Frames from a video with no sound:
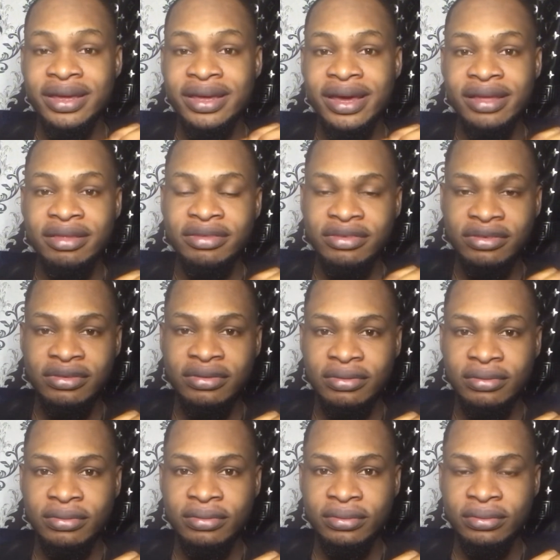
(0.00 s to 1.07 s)
get
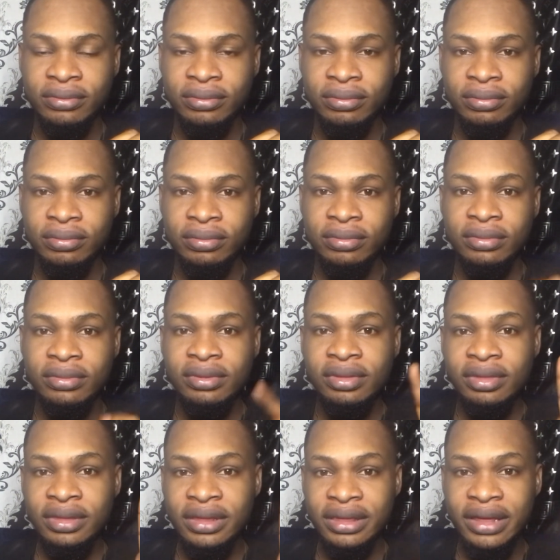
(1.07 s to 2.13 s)

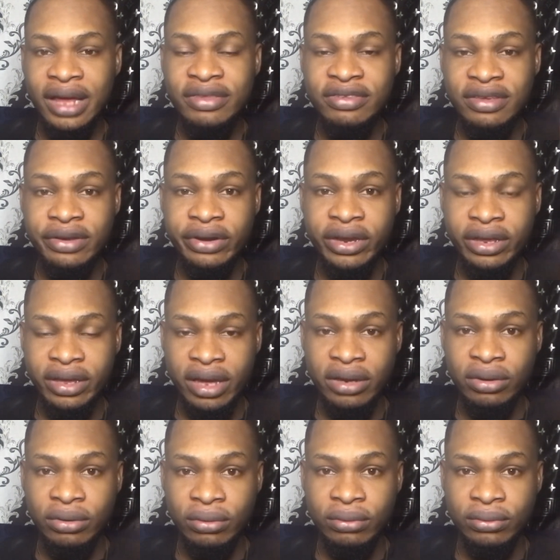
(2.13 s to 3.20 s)
that green
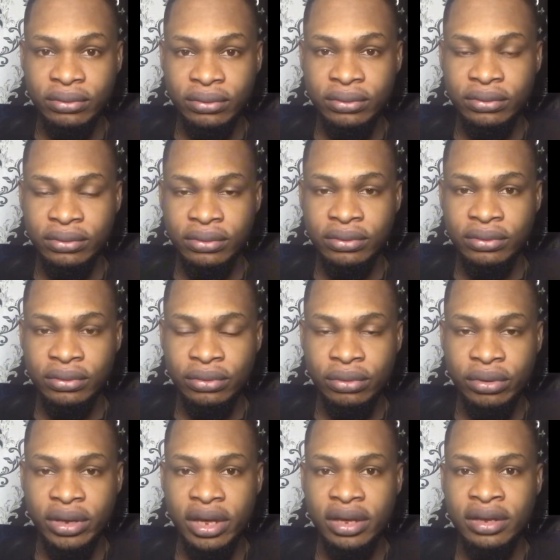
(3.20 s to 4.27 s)
candle
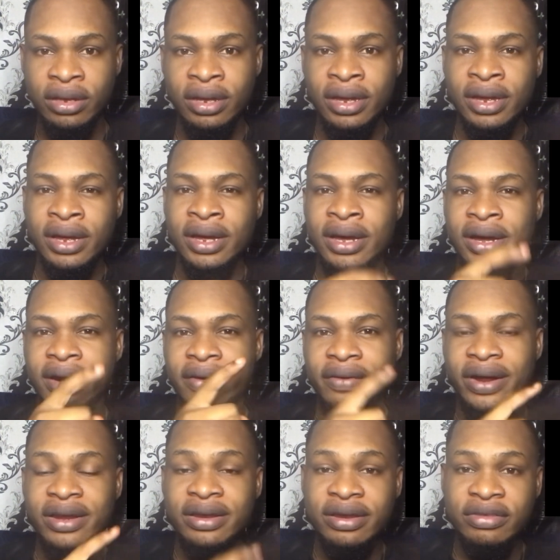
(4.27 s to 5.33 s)
okay
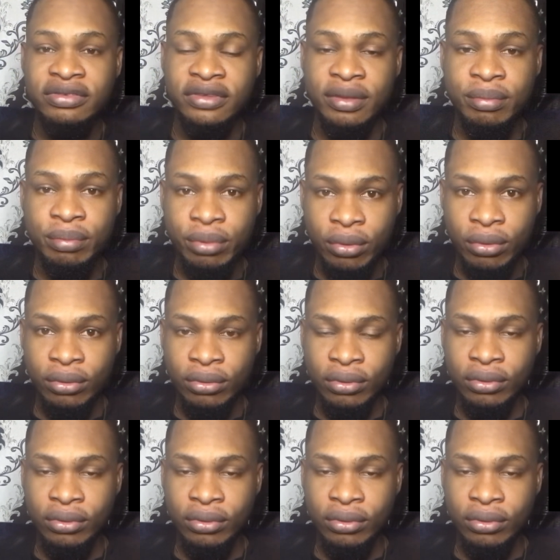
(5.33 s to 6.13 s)
write the symbol